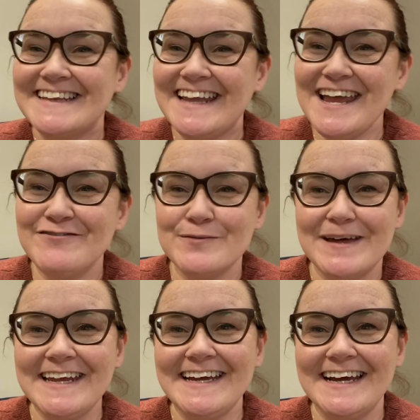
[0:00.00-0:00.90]
Hey
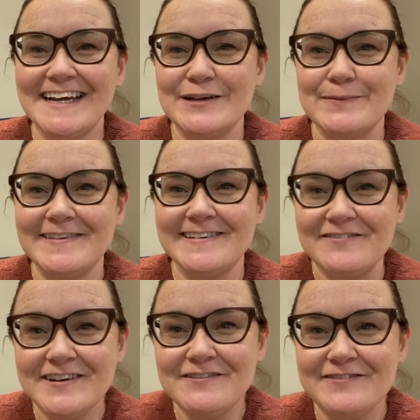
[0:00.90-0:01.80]
everybody, I am
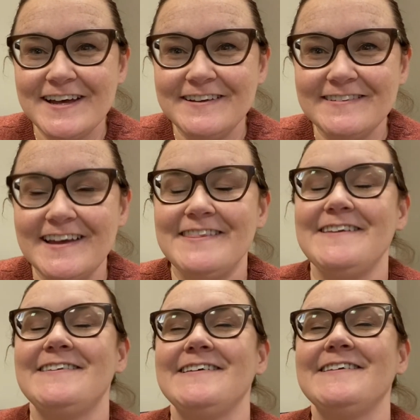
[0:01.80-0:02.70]
Stephanie Felt and
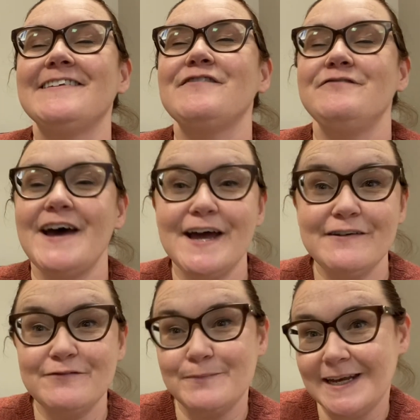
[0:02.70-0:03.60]
this is
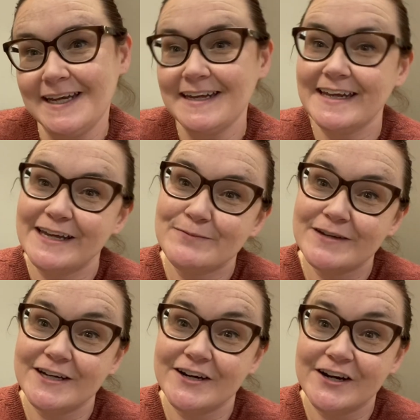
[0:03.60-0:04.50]
5-minute
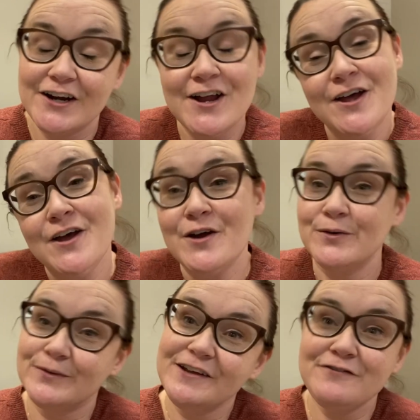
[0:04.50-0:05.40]
EMDR
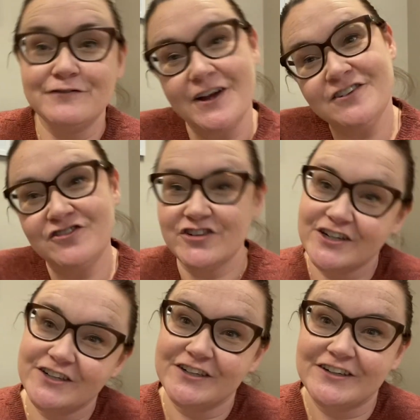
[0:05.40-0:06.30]

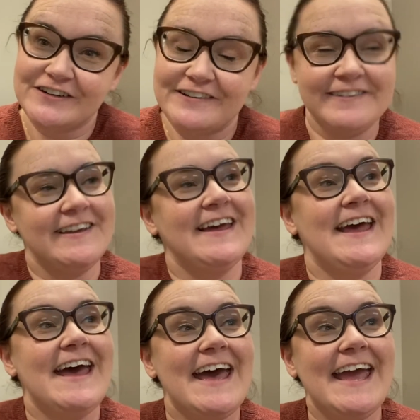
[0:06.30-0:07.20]
refreshers.
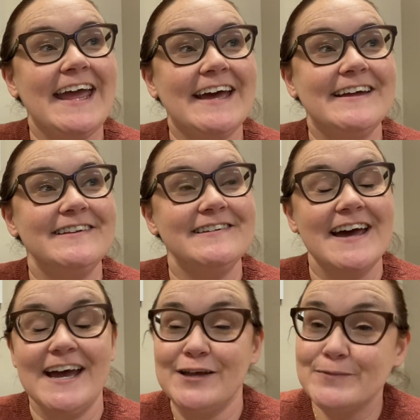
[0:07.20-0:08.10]
And
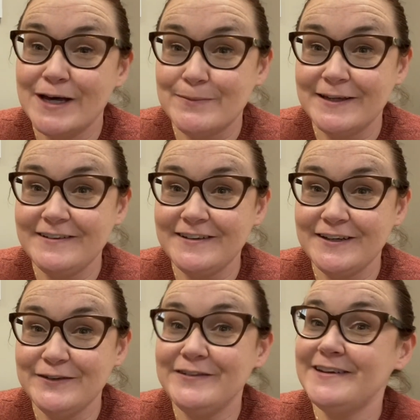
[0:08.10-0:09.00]
I'm coming to
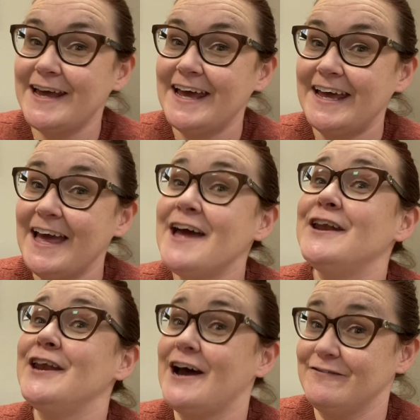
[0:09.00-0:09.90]
you today,
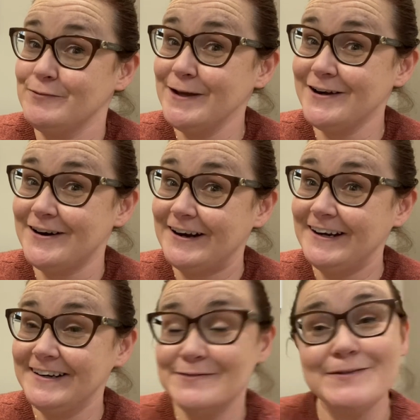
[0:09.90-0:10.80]
not from my car,
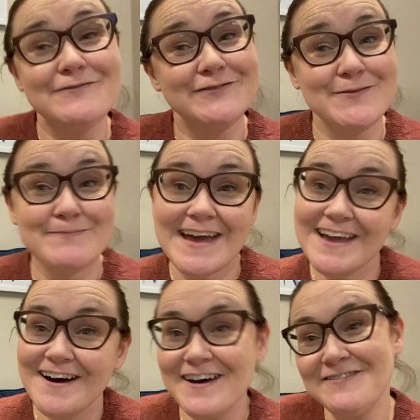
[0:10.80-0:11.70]
but from my
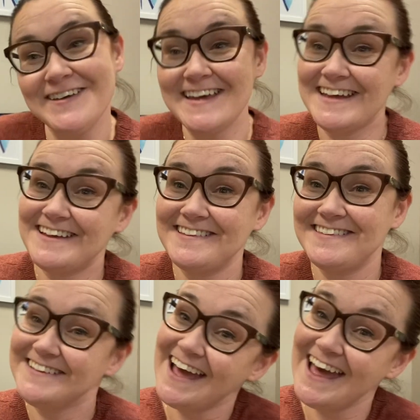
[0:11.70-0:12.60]

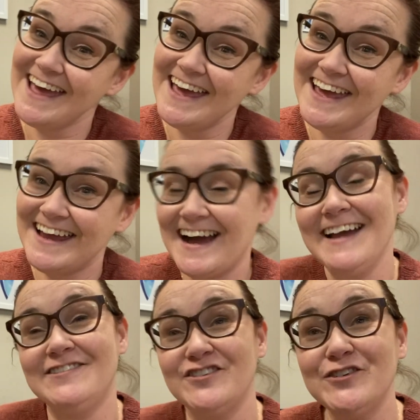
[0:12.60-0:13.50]
office. Yay! I
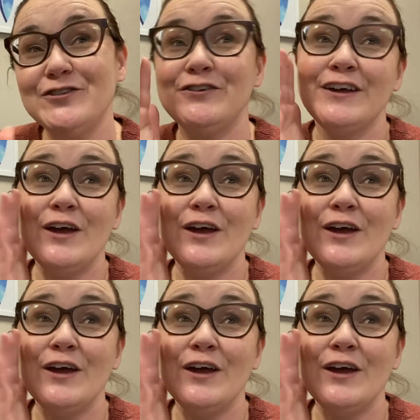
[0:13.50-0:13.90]
do